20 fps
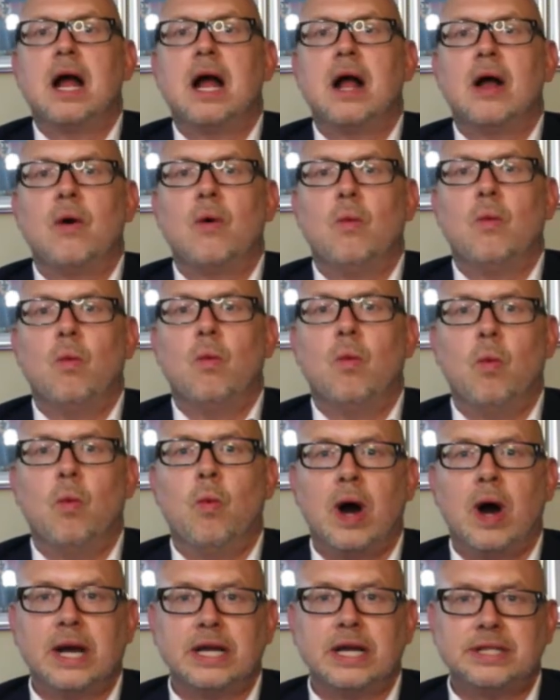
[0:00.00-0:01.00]

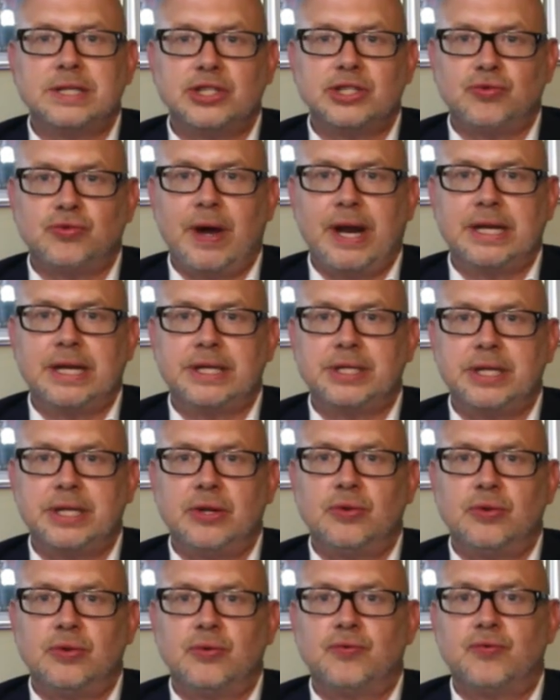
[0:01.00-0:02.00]
what is the
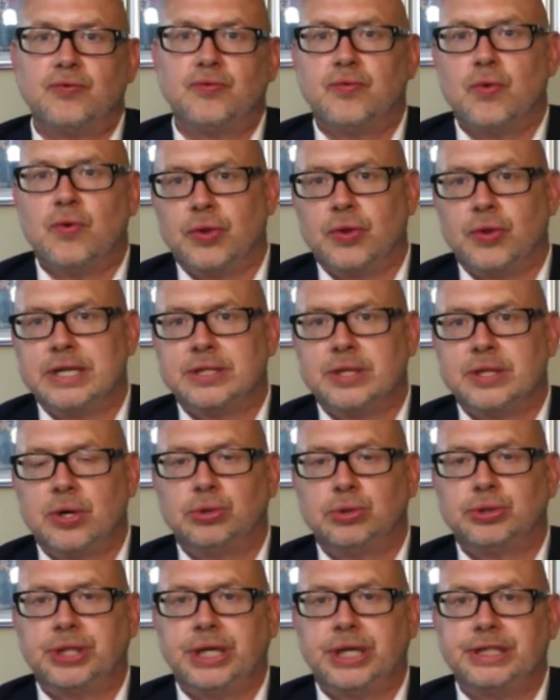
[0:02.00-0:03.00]
strategy for this
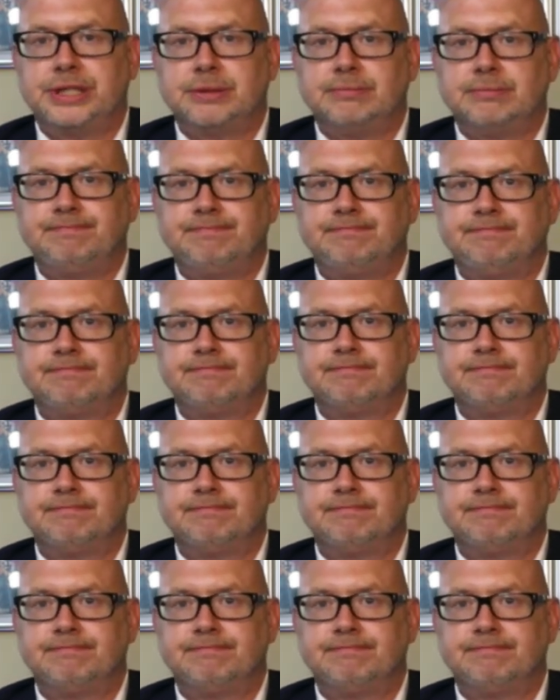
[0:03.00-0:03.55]
negotiation?